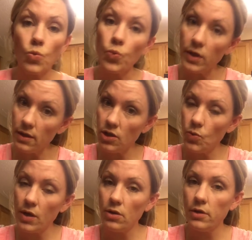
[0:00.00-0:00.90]
really you
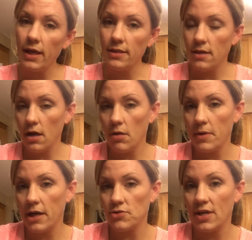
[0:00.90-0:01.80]
want to look at the
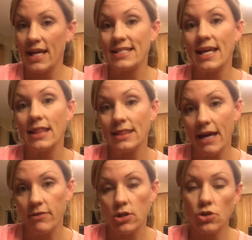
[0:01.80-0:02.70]
carbohydrate as
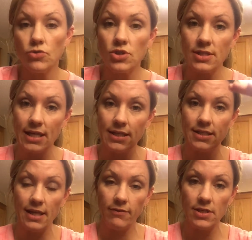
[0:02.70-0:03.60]
11. You just take
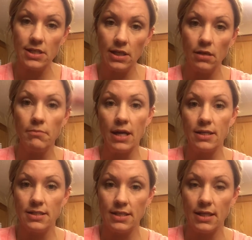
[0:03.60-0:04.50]
17
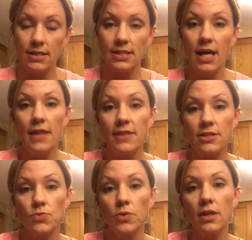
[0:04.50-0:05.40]
minus 6.
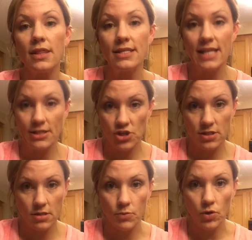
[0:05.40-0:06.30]
That's really the
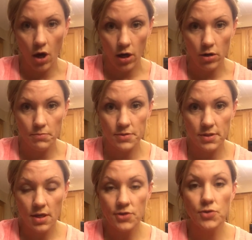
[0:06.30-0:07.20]
digestible
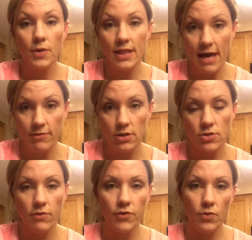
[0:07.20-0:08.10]
carbs. So 11.
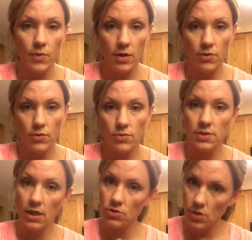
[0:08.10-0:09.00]
So if you're one of
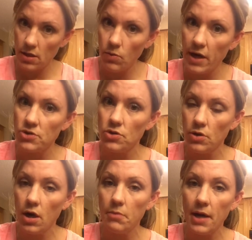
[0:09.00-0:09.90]
those, like, try to watch
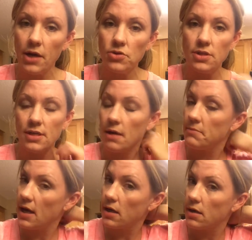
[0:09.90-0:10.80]
your carbohydrates.
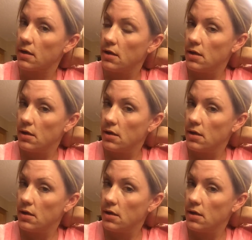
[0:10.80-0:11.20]
I'm not a,